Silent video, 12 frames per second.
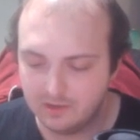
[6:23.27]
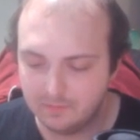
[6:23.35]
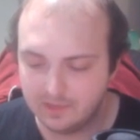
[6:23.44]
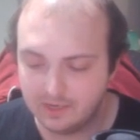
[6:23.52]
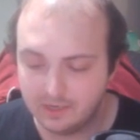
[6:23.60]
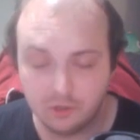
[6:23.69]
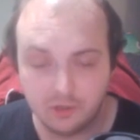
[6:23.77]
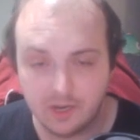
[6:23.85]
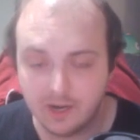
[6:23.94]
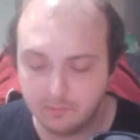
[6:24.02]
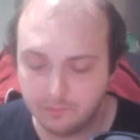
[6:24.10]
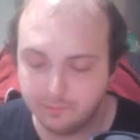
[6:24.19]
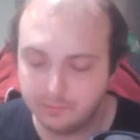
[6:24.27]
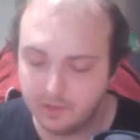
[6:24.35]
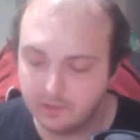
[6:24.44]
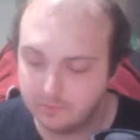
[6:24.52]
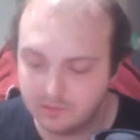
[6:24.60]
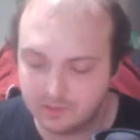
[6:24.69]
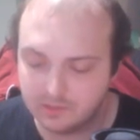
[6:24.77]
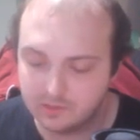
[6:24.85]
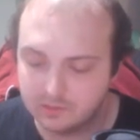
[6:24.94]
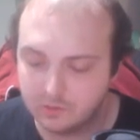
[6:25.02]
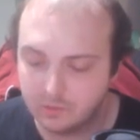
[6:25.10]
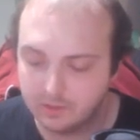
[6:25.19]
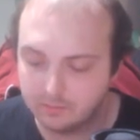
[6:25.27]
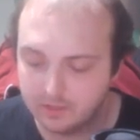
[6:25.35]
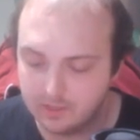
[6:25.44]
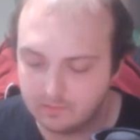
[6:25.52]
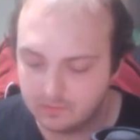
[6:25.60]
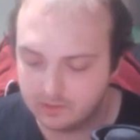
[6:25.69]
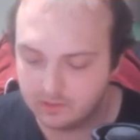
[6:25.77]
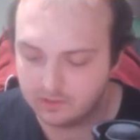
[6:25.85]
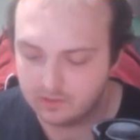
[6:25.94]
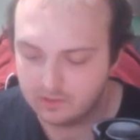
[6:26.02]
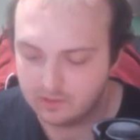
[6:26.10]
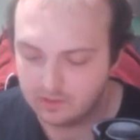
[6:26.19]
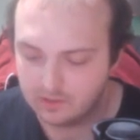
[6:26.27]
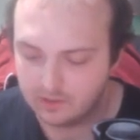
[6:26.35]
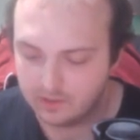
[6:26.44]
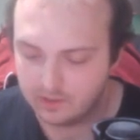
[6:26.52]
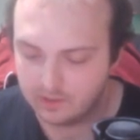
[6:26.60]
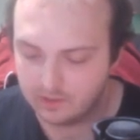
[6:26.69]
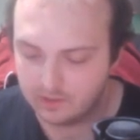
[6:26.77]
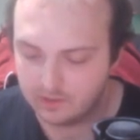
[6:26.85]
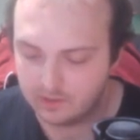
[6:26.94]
And that could kind of be playable since it's quick play, but I